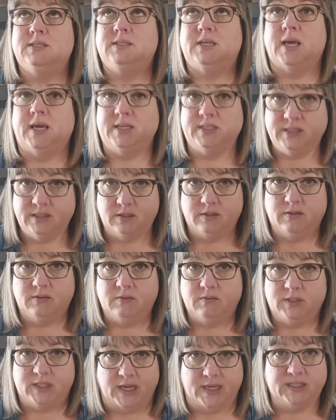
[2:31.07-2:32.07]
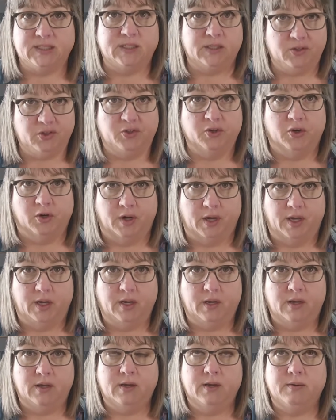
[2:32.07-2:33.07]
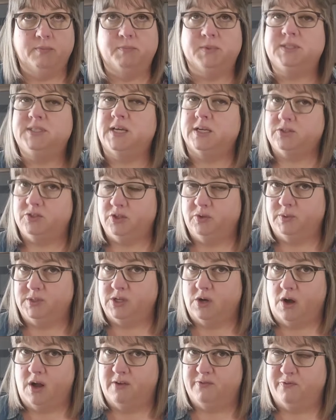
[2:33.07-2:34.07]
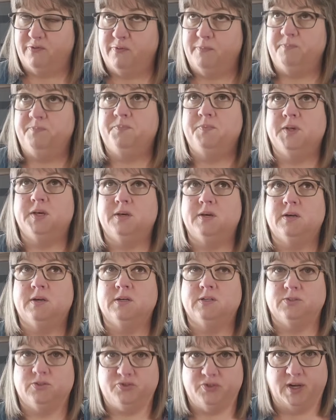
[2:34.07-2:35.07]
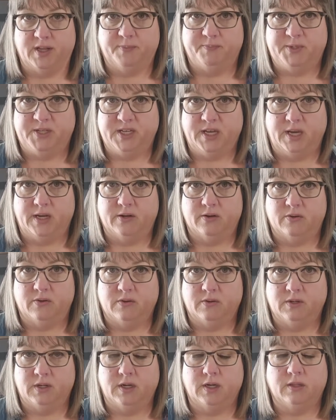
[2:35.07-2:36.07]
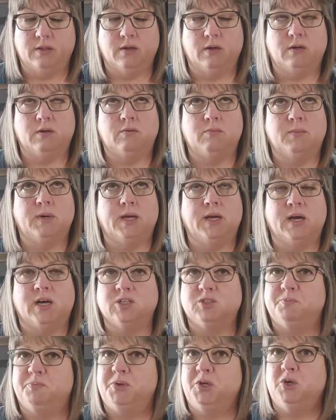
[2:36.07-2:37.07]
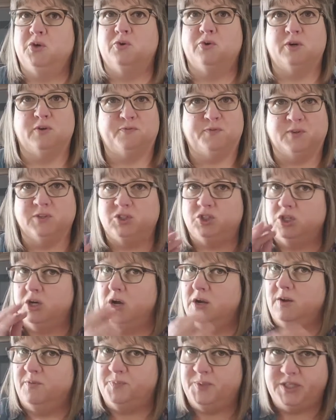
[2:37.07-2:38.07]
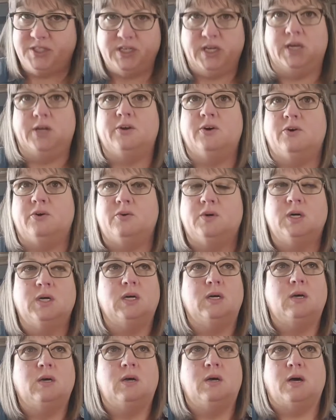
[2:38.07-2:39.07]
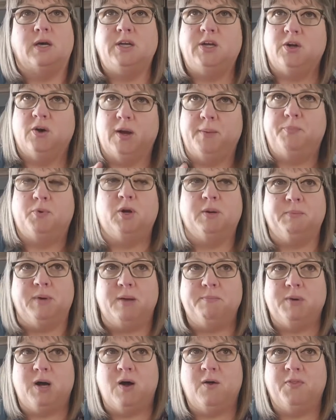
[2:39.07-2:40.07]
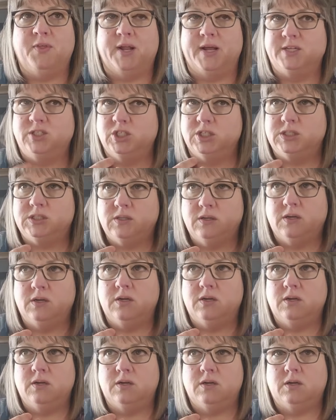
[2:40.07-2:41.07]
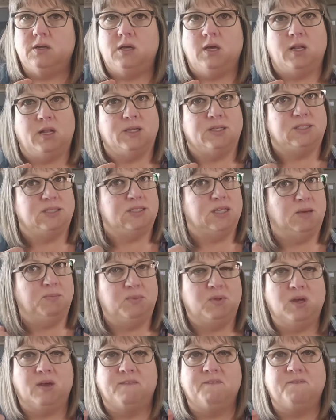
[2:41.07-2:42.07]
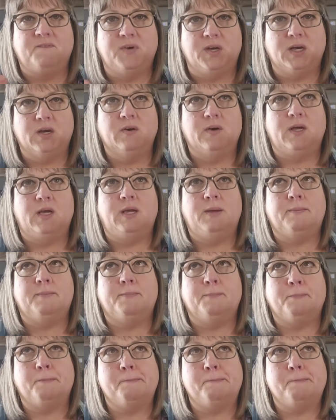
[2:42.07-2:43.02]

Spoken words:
Tasted good. Texture was off. So I tried the potato and I thought, oh my gosh, beautiful chunk of potato. I put it in my mouth and and it's same thing, very,